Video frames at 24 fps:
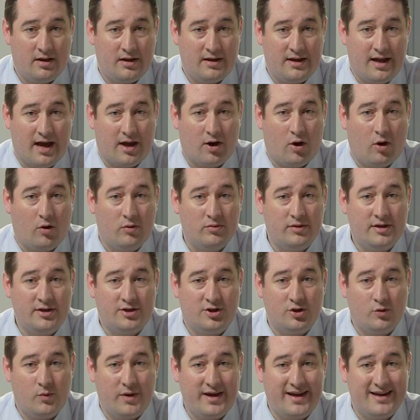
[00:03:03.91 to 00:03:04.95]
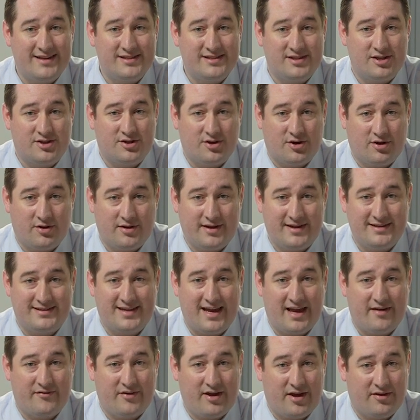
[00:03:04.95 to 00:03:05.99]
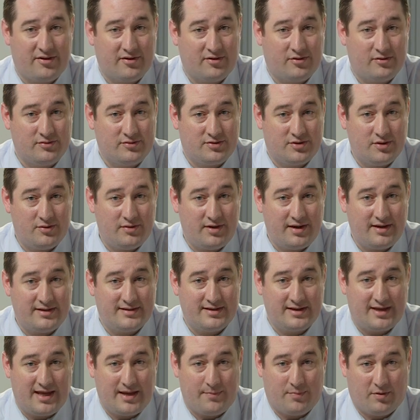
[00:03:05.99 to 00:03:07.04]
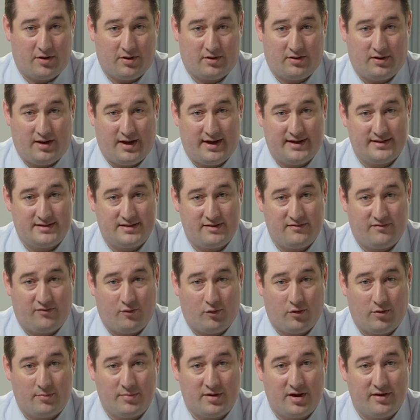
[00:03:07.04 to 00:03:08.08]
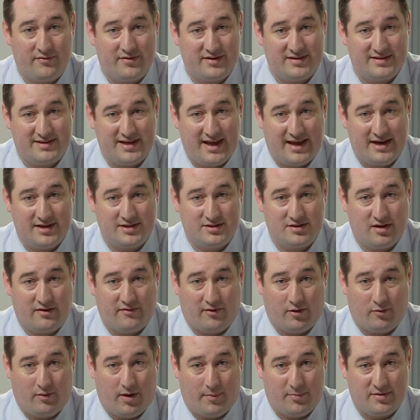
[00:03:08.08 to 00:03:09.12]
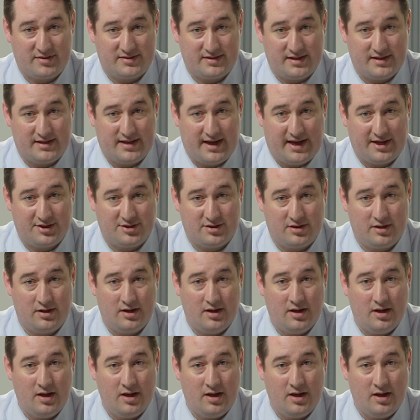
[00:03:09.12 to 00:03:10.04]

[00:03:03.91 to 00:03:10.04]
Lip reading: Not only do we as attorneys have an ethical duty to keep our clients informed of the status of our representation,